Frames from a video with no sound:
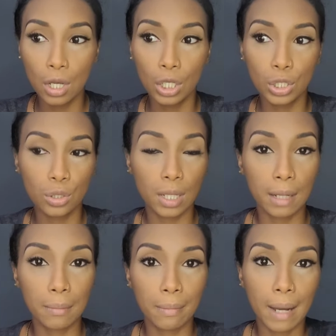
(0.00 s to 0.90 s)
so
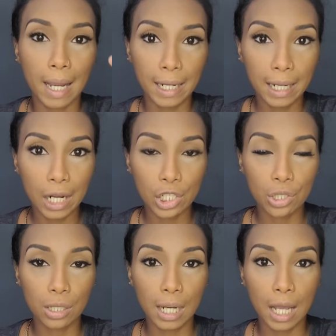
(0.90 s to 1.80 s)
that my
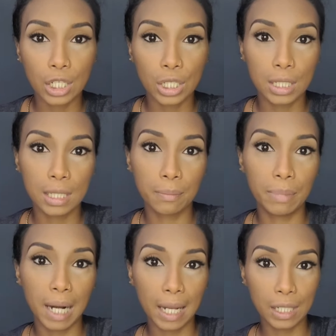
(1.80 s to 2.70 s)
natural lashes
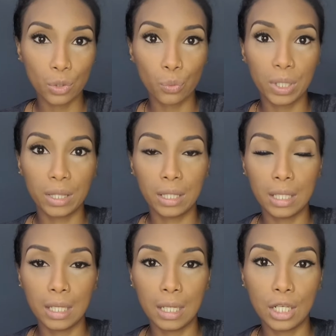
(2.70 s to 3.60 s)
blend with
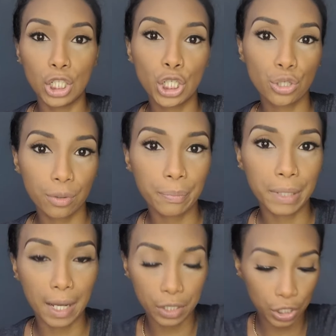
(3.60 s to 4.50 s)
the strip
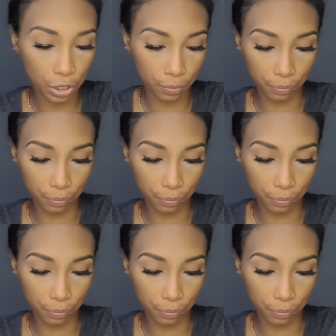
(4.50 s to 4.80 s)
lash.